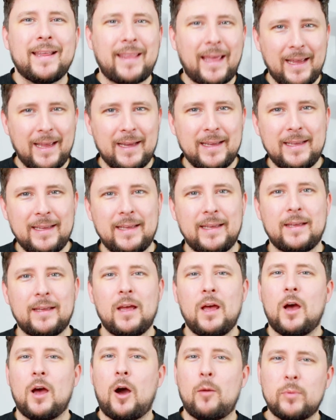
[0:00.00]
They are here.
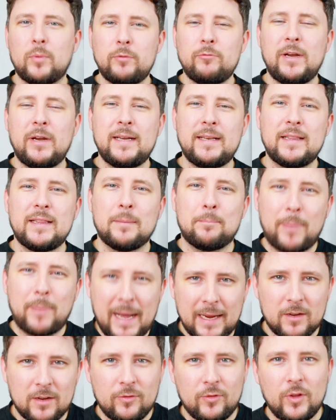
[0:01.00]
I'm going to be reading the
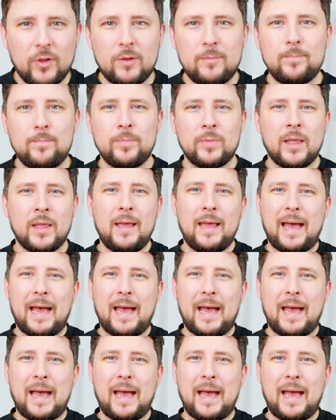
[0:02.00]
back of them,